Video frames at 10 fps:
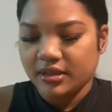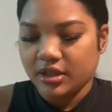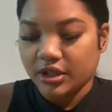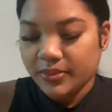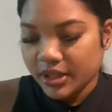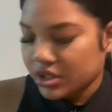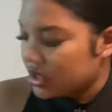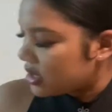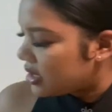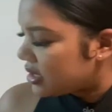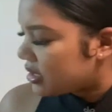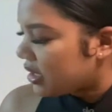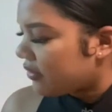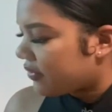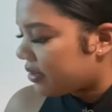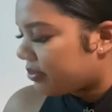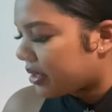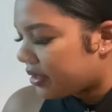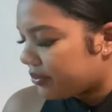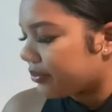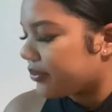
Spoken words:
good pictures in this outfit, but